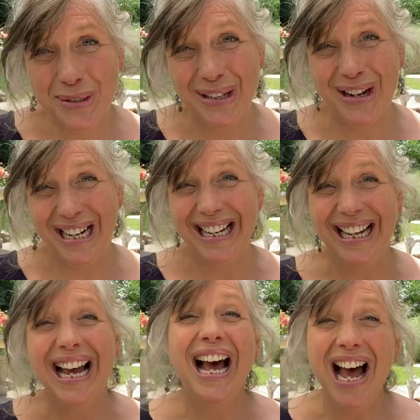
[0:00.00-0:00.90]
likely
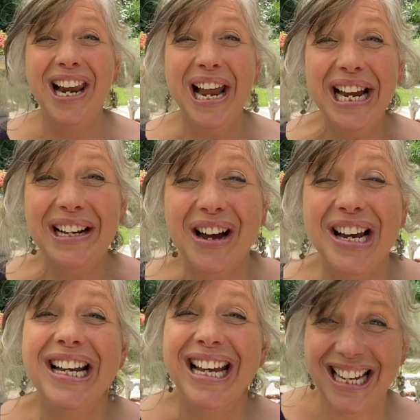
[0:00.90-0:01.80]
a ley
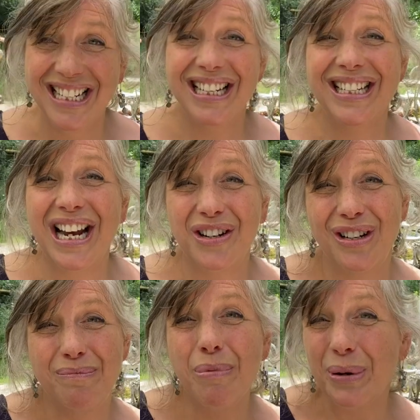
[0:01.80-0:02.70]
line
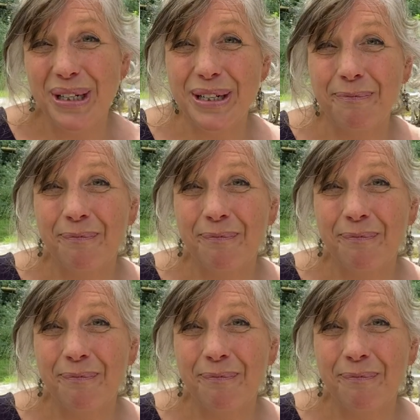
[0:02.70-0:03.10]
intersection point?